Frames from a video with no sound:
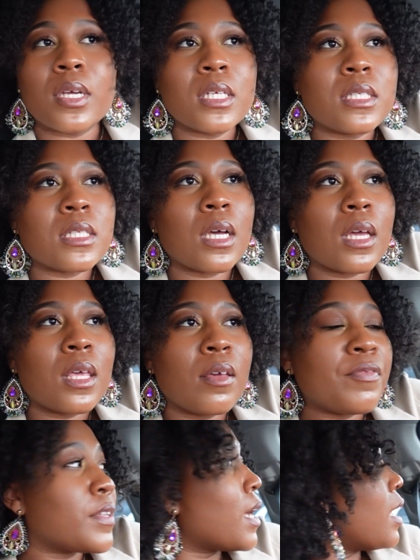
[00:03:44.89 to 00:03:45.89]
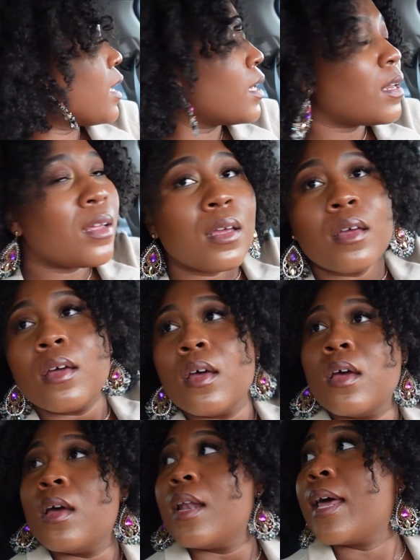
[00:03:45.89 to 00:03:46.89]
It's a gift guide,
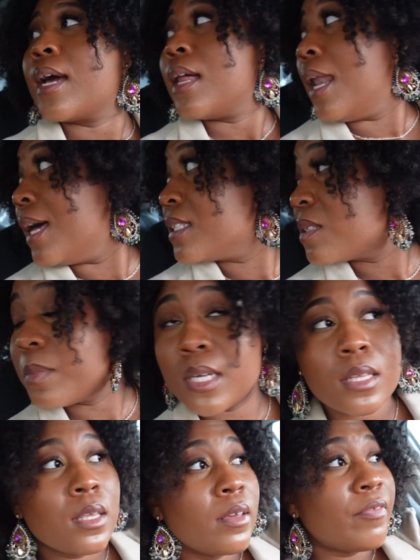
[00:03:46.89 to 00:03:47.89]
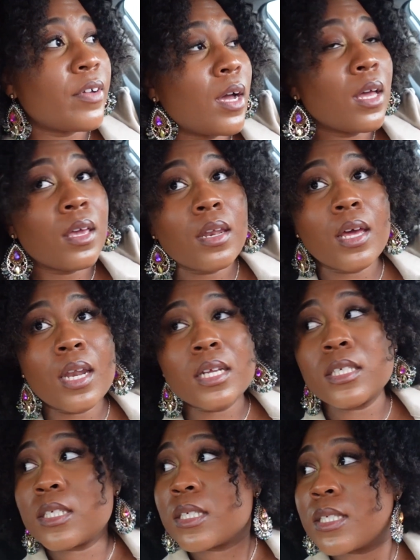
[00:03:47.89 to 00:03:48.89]
like a last minute gift guide, and I
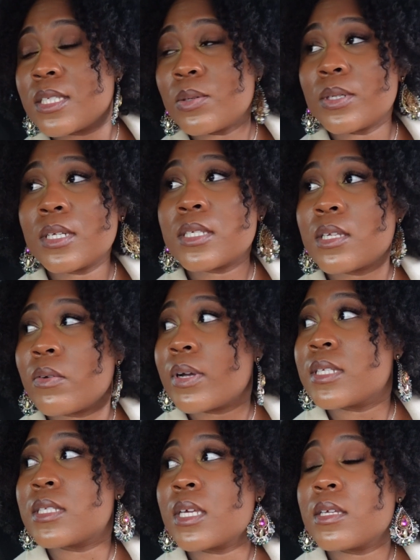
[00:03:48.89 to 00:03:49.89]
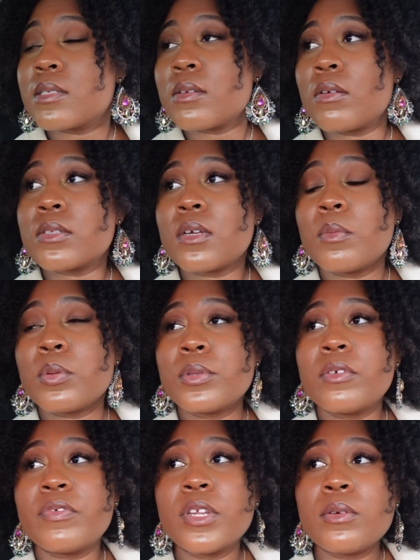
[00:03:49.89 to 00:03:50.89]
just don't understand why it's taking so long to upload.
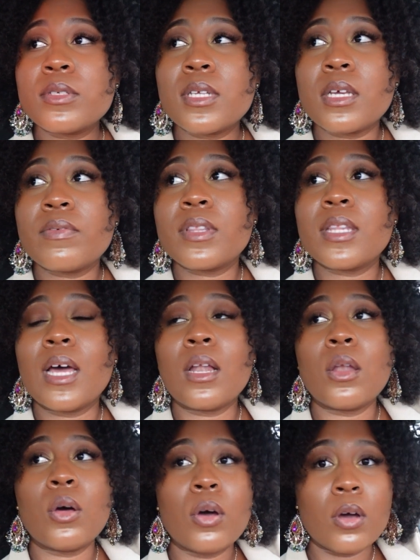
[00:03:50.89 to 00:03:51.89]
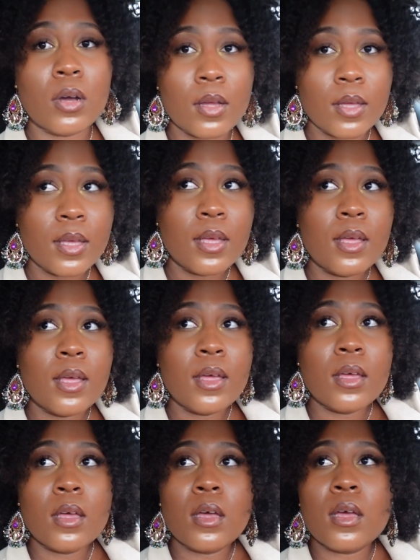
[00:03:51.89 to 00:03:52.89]
The video is not even that long.
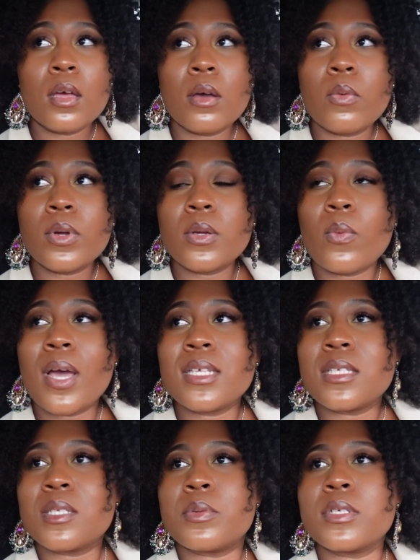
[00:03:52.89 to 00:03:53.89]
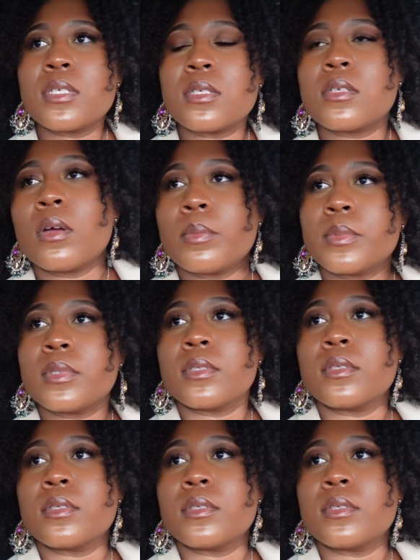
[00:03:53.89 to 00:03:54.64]
Why is this person stopped?